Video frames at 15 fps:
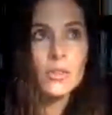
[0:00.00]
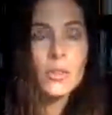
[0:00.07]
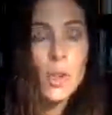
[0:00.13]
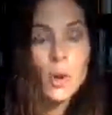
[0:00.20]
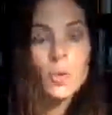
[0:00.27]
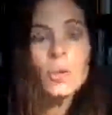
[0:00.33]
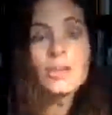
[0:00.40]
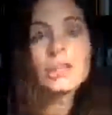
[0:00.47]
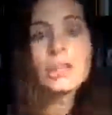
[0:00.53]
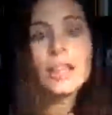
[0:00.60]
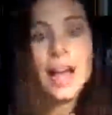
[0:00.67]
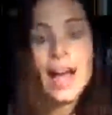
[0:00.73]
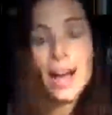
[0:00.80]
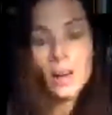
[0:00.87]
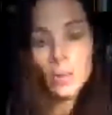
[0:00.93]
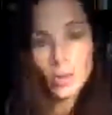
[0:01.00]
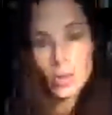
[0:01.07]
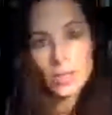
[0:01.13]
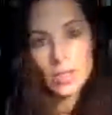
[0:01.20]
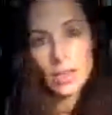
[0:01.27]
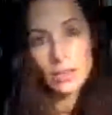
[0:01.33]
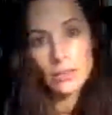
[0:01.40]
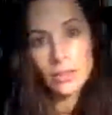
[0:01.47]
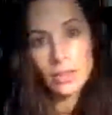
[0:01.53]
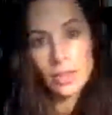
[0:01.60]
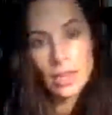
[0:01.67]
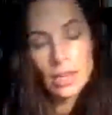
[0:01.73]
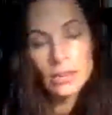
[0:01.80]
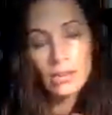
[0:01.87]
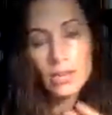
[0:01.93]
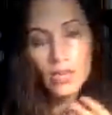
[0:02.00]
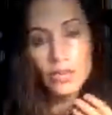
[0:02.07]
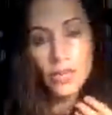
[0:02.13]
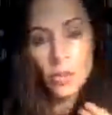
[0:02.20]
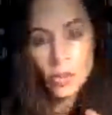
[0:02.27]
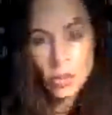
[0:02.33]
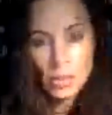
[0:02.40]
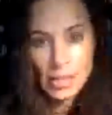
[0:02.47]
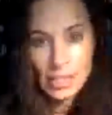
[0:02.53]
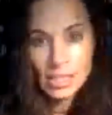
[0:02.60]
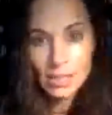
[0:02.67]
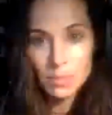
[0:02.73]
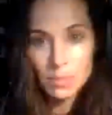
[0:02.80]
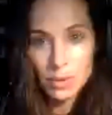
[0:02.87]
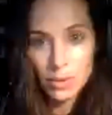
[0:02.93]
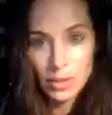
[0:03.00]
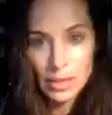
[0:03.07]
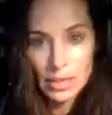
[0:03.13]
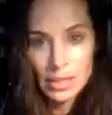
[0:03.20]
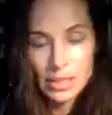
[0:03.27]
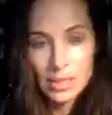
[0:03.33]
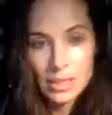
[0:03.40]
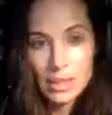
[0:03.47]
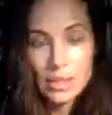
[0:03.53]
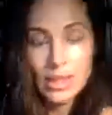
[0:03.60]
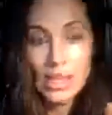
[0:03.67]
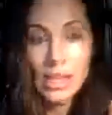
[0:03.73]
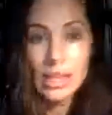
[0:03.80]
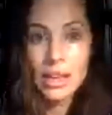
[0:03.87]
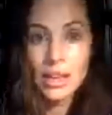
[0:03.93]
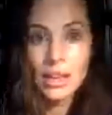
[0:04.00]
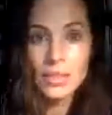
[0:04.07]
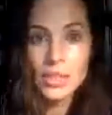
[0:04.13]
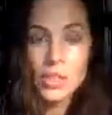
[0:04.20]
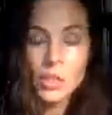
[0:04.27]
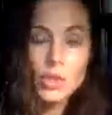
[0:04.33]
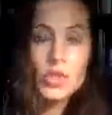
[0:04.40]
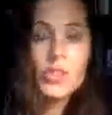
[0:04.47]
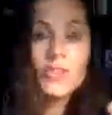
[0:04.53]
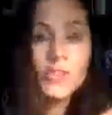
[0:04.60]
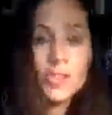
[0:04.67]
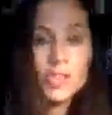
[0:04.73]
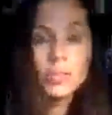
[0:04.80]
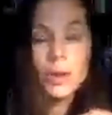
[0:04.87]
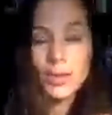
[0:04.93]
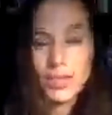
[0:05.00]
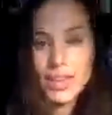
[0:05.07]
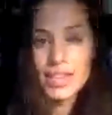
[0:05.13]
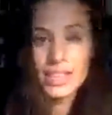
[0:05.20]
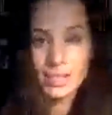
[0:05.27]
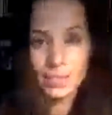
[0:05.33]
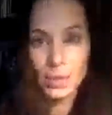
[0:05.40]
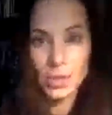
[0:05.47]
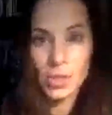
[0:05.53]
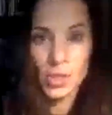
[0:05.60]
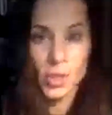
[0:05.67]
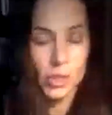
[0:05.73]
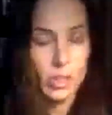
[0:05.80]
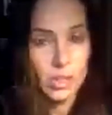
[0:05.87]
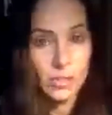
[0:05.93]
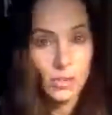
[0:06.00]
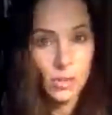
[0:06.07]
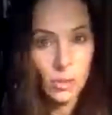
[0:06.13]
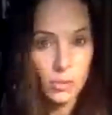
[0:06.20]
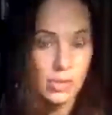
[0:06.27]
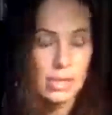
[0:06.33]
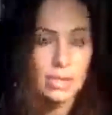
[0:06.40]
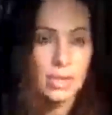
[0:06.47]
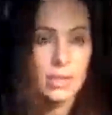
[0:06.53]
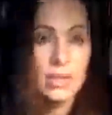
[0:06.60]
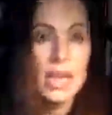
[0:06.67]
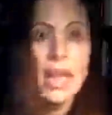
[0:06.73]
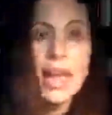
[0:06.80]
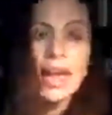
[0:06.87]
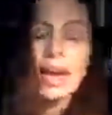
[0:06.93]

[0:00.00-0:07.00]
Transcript: don't allow ourselves to fully experience, the universe brought that experience to us for a reason.